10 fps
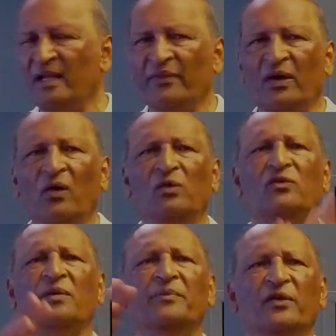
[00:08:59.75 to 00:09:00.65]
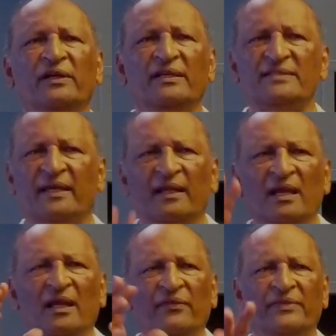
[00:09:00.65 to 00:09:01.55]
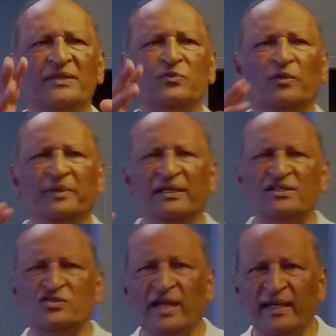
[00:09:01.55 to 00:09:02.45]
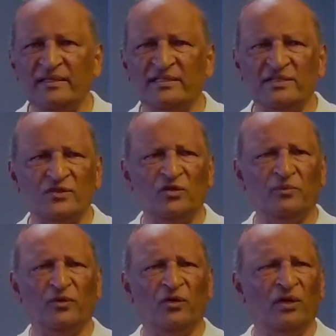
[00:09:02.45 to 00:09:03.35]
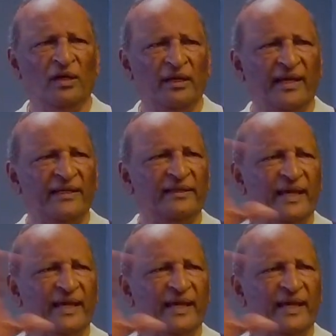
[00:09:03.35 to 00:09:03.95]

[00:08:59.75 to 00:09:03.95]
The whole community said, This woman is changed. She's no more getting